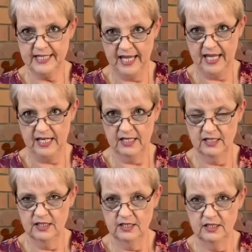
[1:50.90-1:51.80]
10.
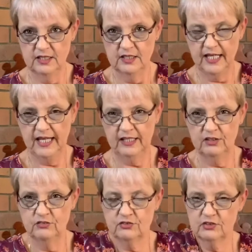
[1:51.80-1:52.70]

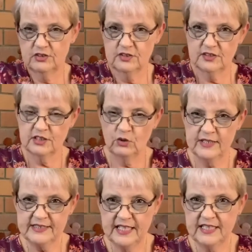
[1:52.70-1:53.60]
And so
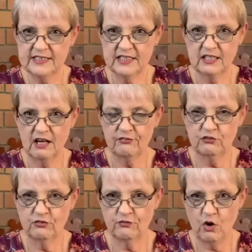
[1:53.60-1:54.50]
it's easy enough
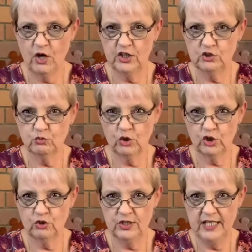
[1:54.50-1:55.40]
to find what
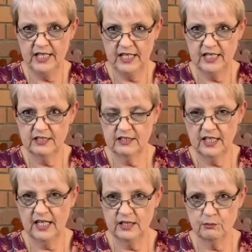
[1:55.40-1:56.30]
you need
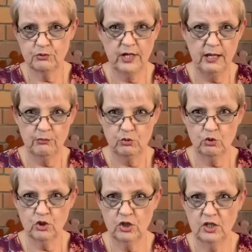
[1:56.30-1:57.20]
in the prayer
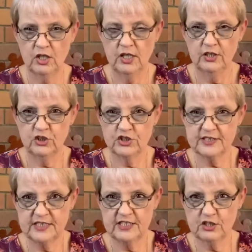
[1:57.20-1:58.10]
book. You just
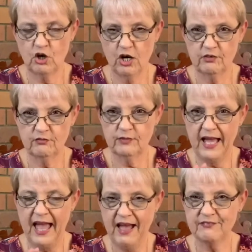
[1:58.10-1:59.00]
need to kind of
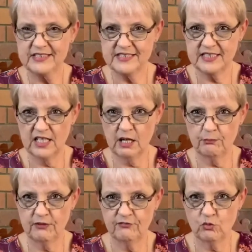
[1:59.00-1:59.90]
have it set up
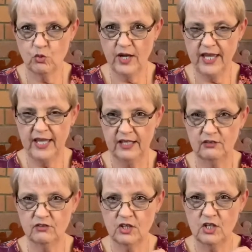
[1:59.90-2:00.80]
beforehand
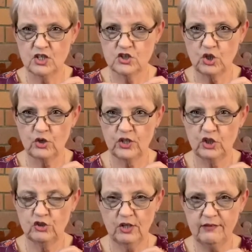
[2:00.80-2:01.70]
so that
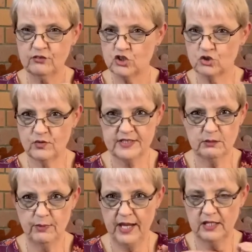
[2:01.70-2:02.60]
you don't have to stress
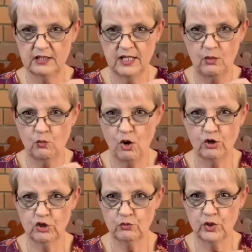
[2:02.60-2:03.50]
about and while
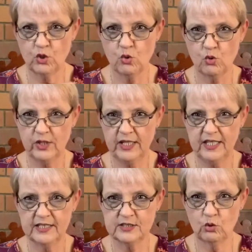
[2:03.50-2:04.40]
you're recording,
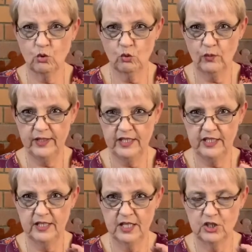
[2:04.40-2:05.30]
it's already
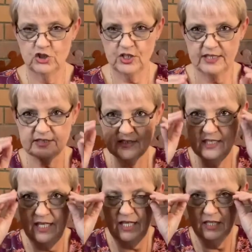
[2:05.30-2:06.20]
just
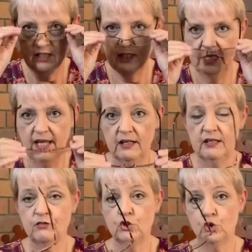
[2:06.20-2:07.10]
there. Now,
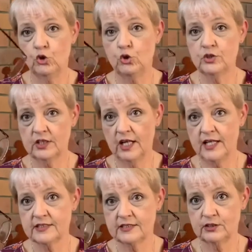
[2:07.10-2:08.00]
if you use
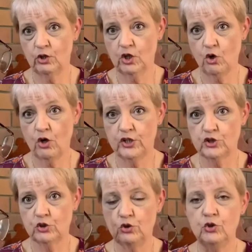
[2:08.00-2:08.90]
glasses like I
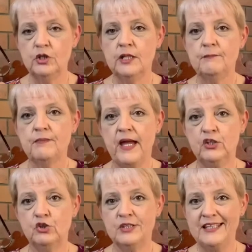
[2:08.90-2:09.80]
do and
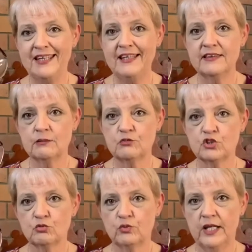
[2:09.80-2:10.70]
you need them
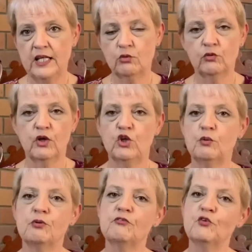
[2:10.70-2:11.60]
to read, although you
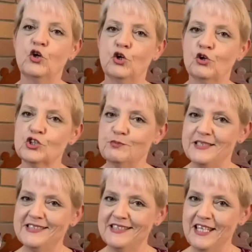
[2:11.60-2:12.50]
prefer not to be
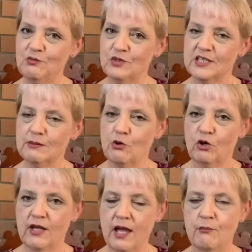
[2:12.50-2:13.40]
seen with them on
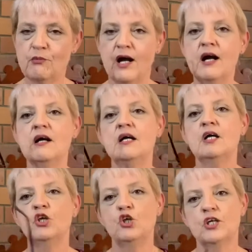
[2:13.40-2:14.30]
camera,
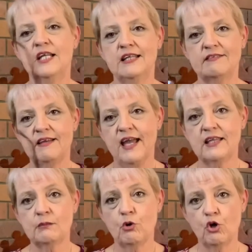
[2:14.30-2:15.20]
you can either take
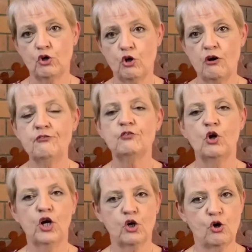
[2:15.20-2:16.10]
them on and off
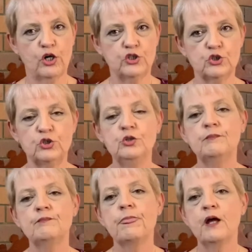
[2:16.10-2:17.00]
like I do,
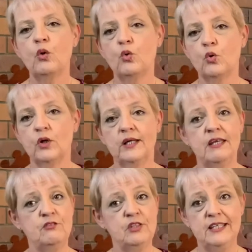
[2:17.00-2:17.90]
or
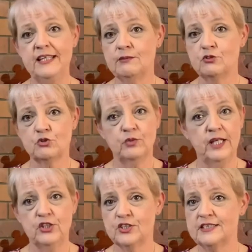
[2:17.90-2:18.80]
if you need them to
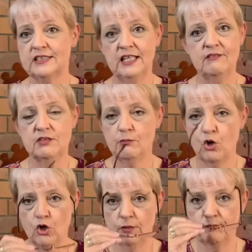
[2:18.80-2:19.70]
read, just leave them on.